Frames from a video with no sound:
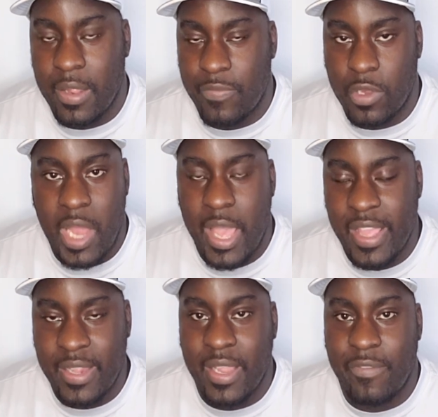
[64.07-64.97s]
if you're not
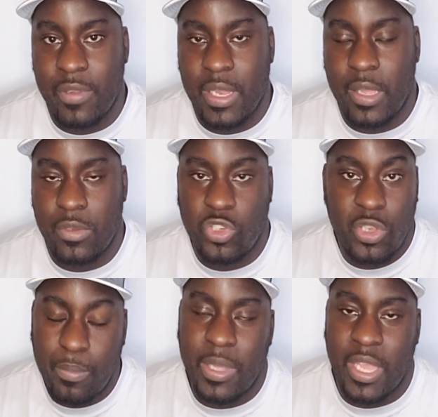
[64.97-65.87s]
hitting every day, you
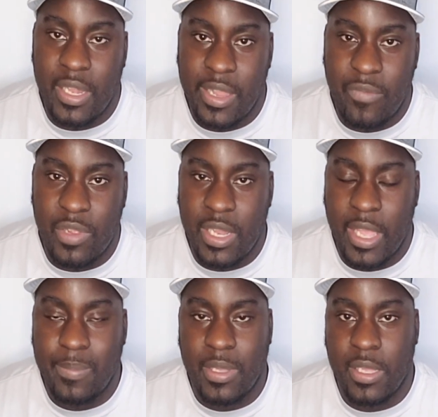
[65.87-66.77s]
should be hitting every
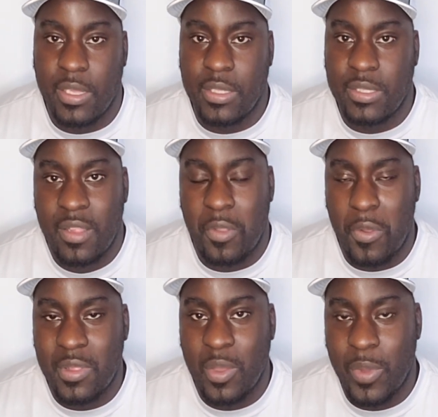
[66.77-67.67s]
day because the
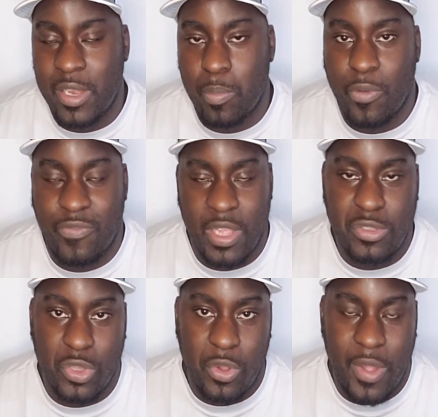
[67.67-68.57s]
only way to perfect
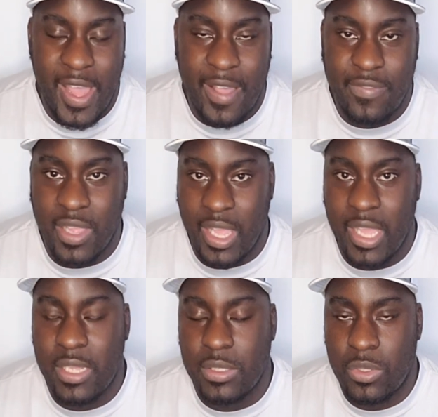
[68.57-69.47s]
your craft
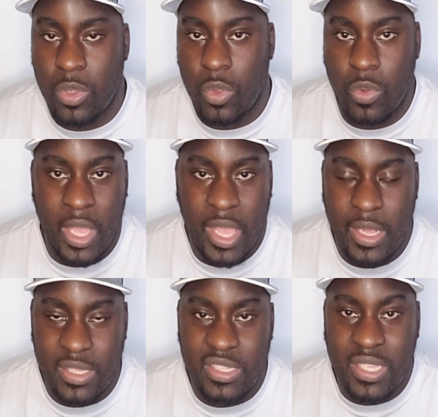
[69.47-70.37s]
is to hit
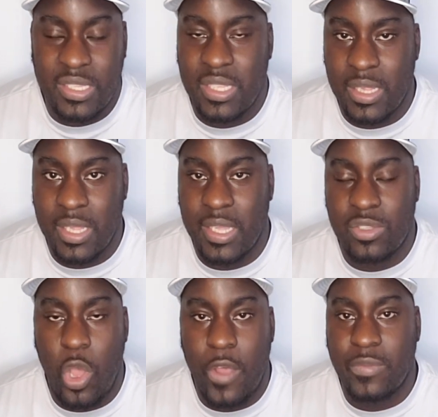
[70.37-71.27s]
consistently as
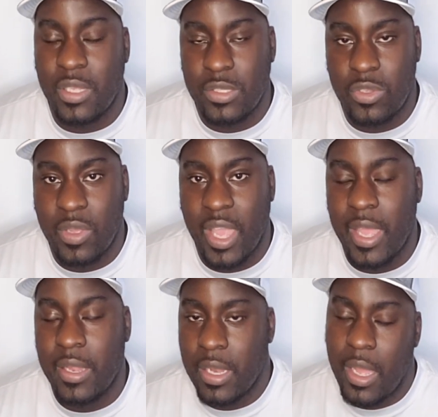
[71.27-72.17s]
often as you
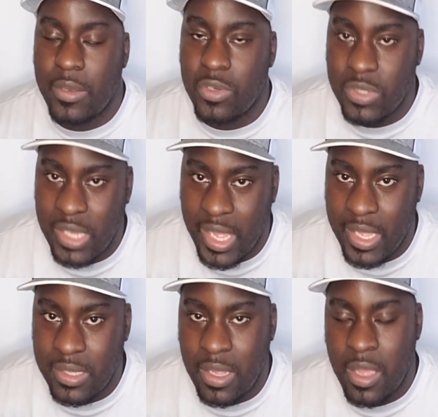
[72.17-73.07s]
can. And I
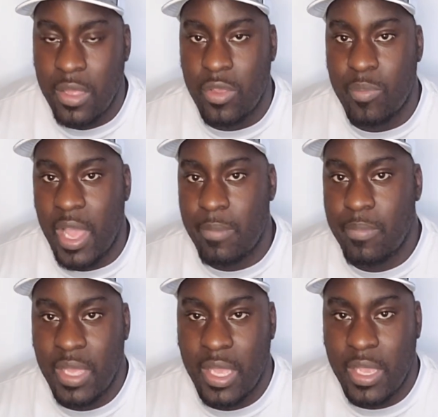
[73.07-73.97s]
understand you might
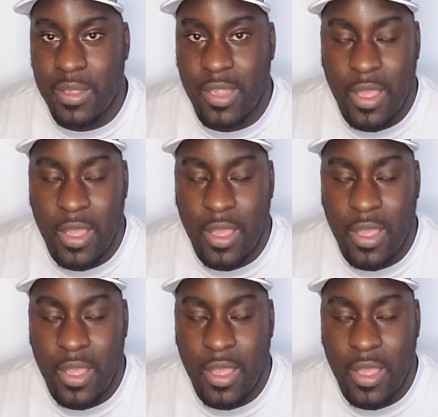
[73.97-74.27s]
be in